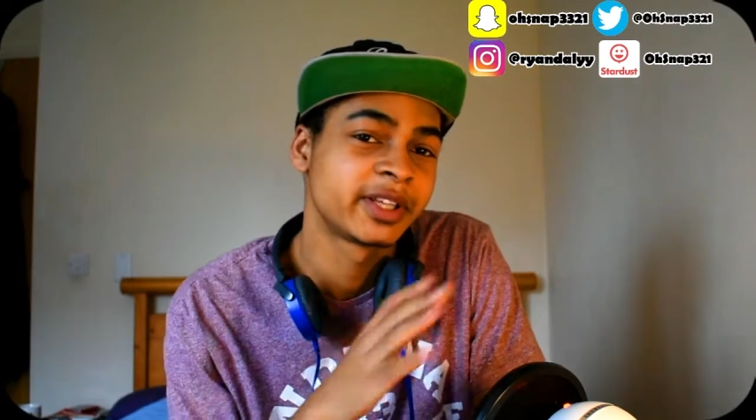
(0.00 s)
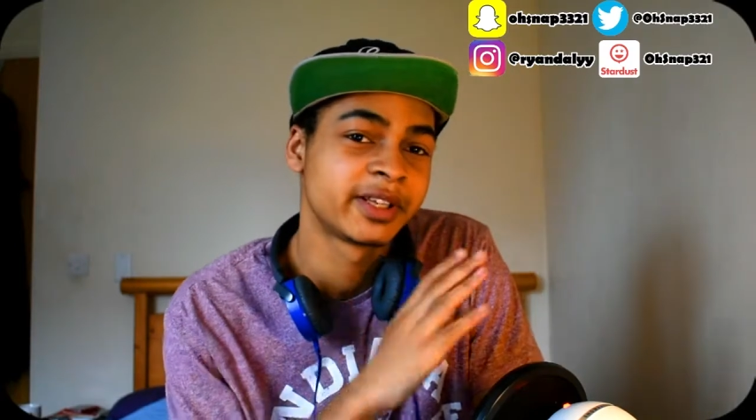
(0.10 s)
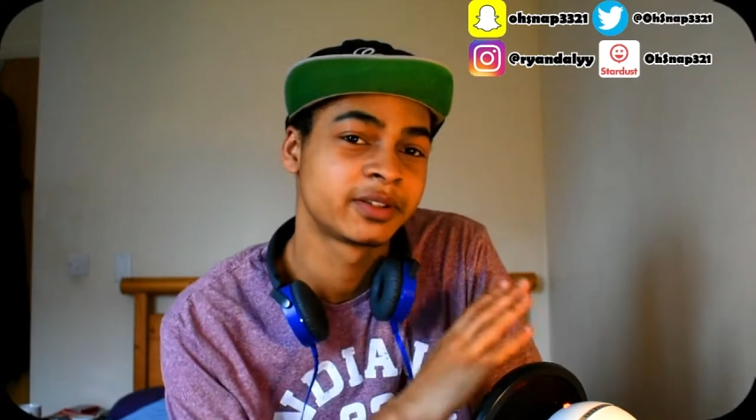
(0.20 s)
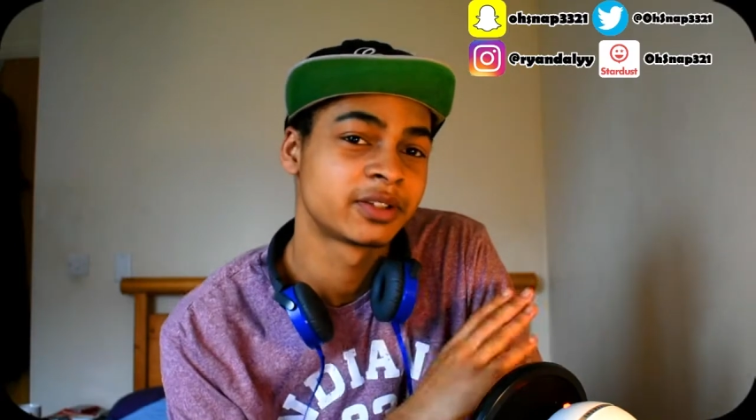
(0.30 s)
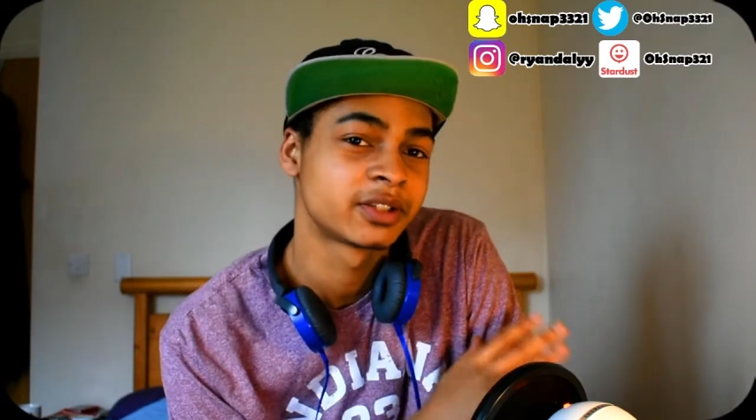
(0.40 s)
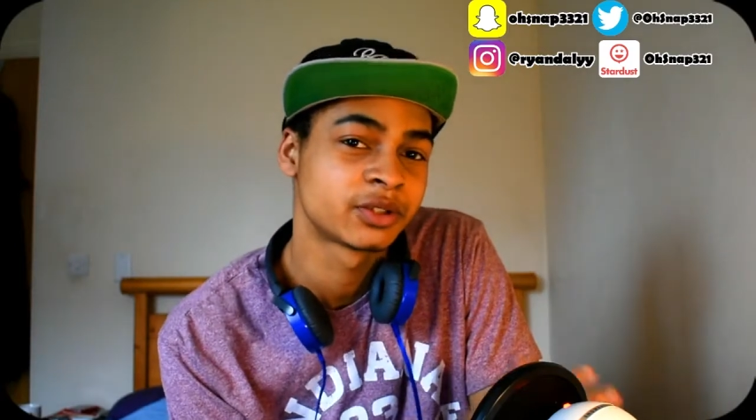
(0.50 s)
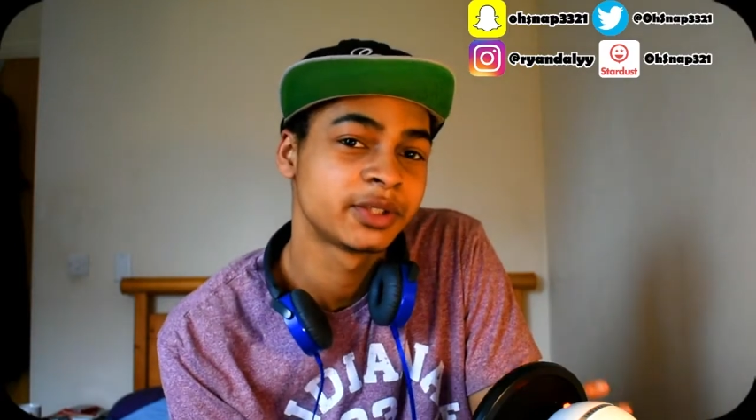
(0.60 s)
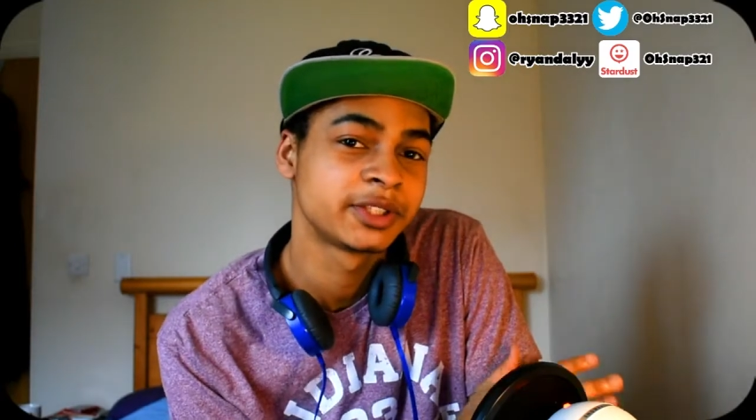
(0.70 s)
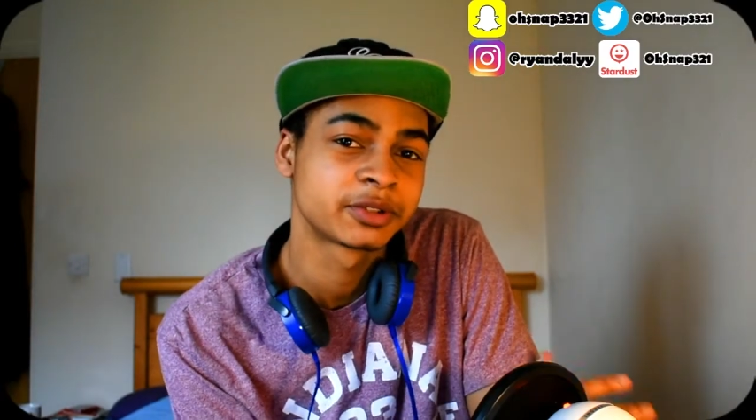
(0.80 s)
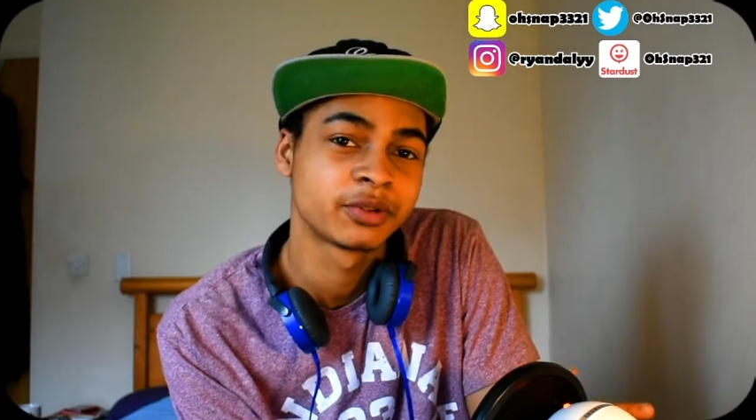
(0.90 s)
the Toy
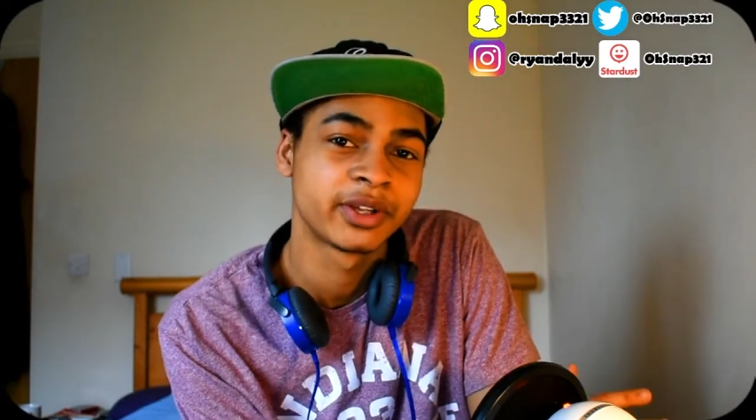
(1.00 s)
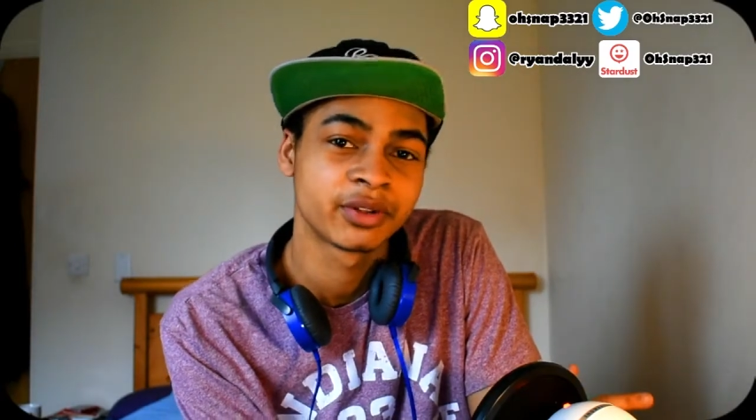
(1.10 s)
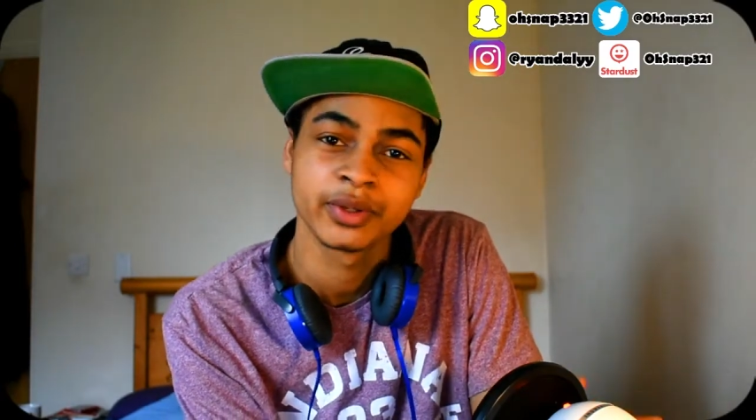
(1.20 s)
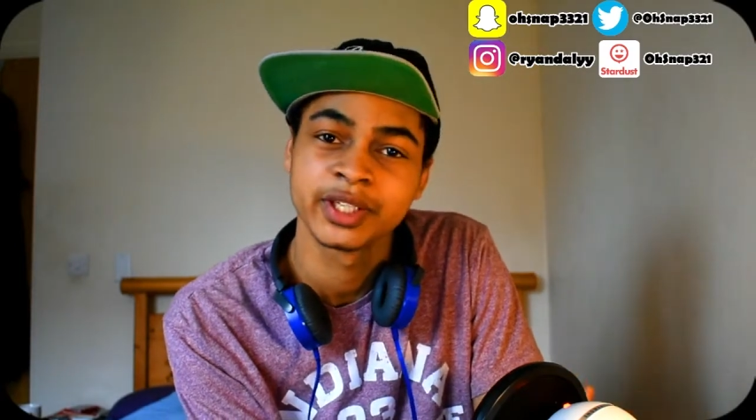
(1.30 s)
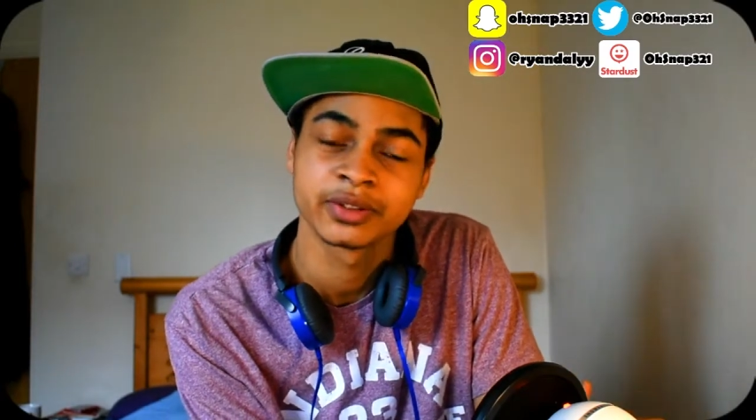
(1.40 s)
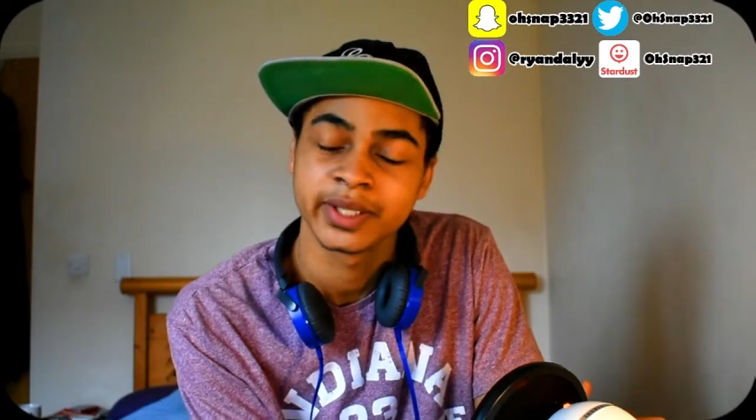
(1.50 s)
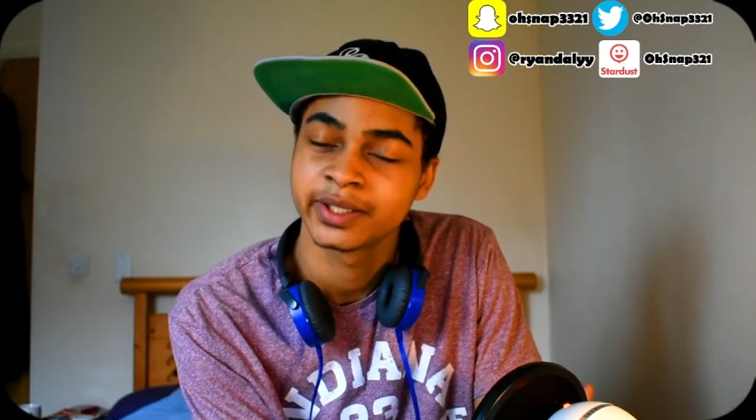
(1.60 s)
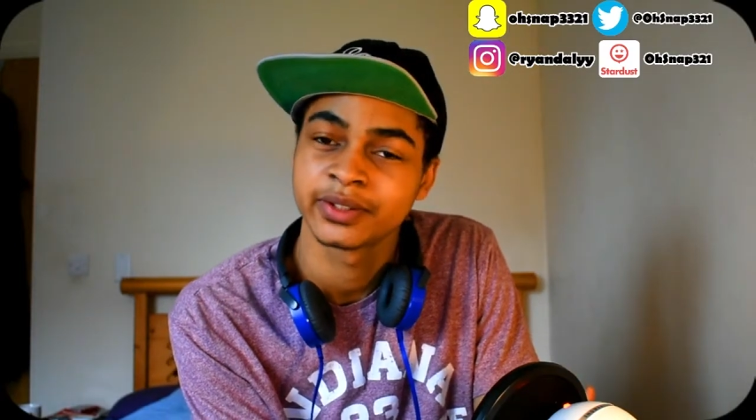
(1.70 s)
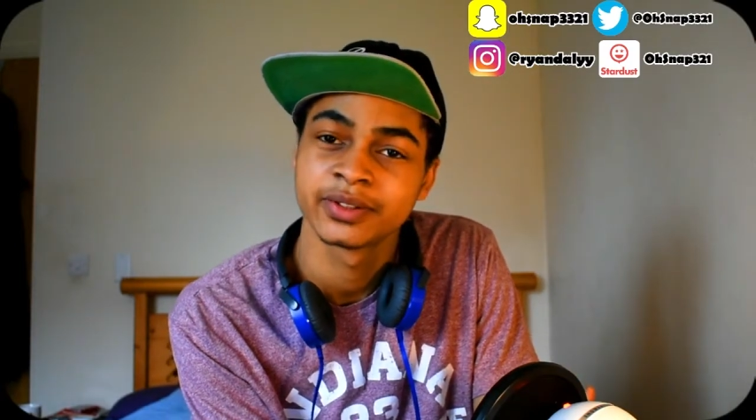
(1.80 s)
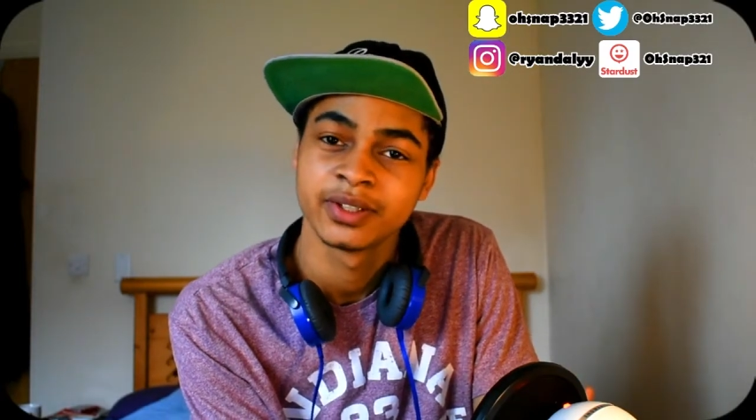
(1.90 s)
Story 3
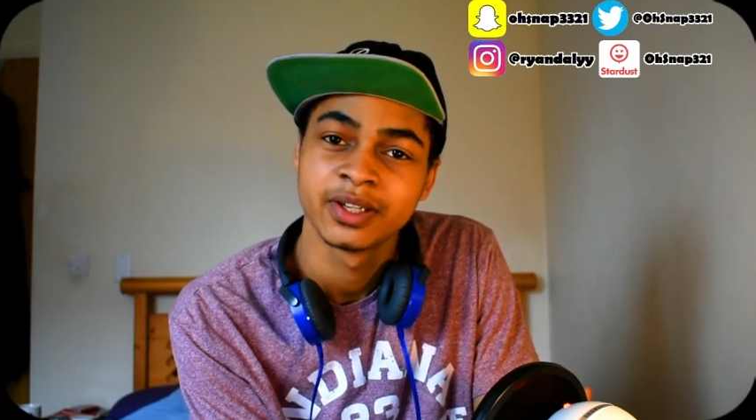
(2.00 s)
trailer?